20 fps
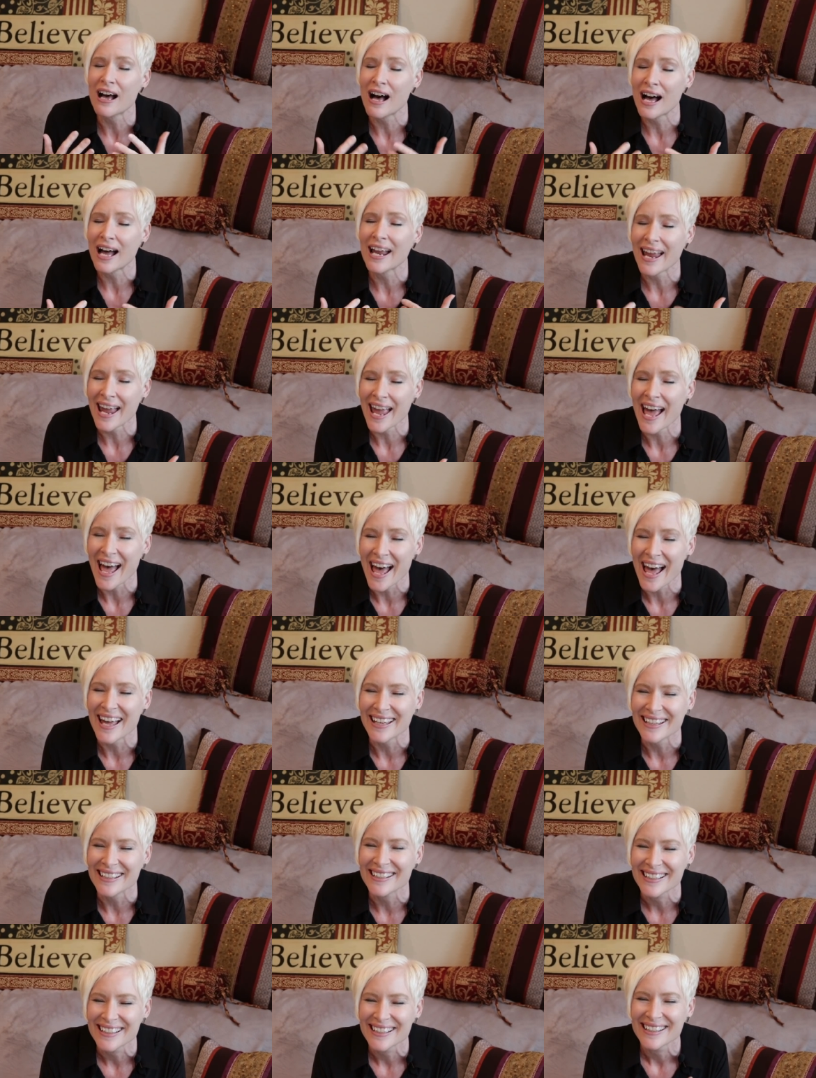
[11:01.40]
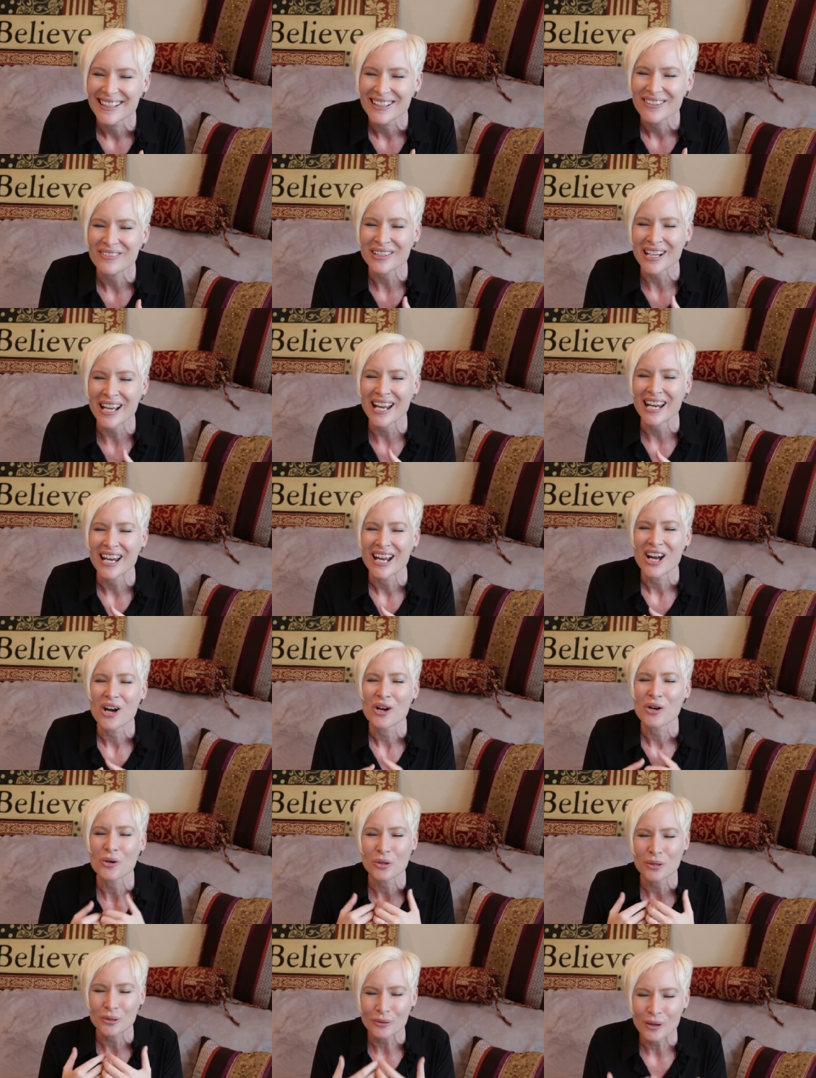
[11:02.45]
I had when I
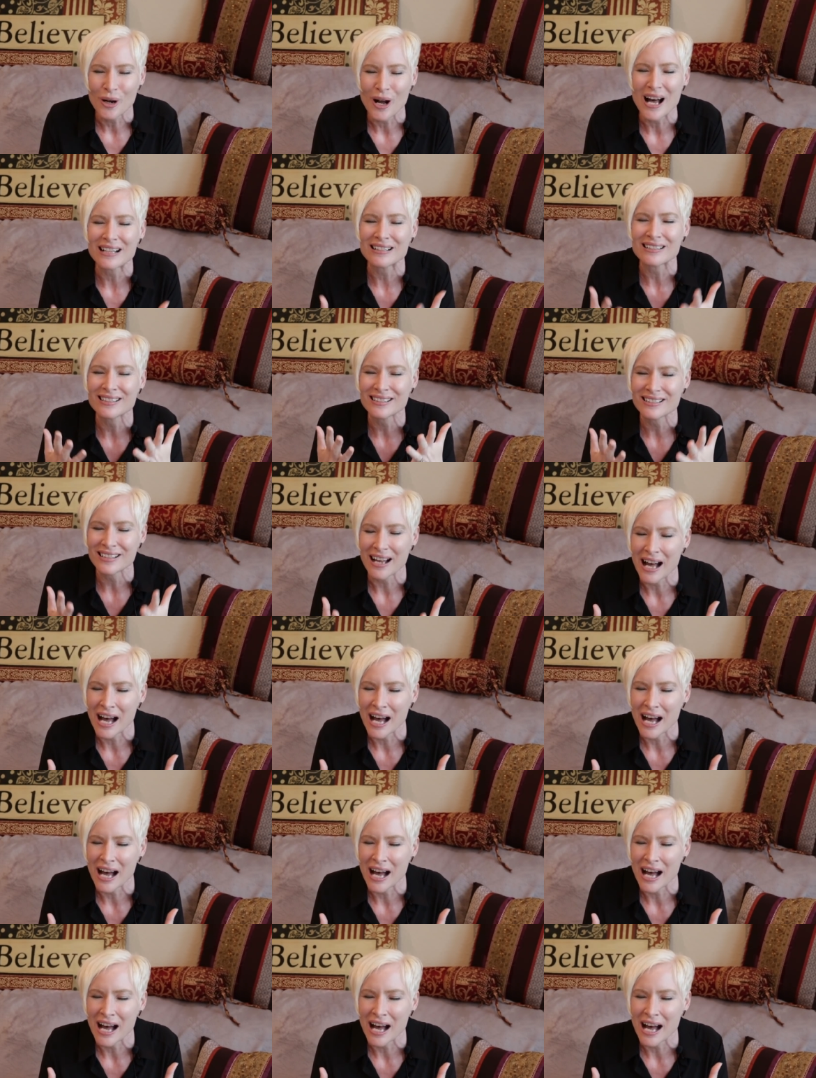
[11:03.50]
crossed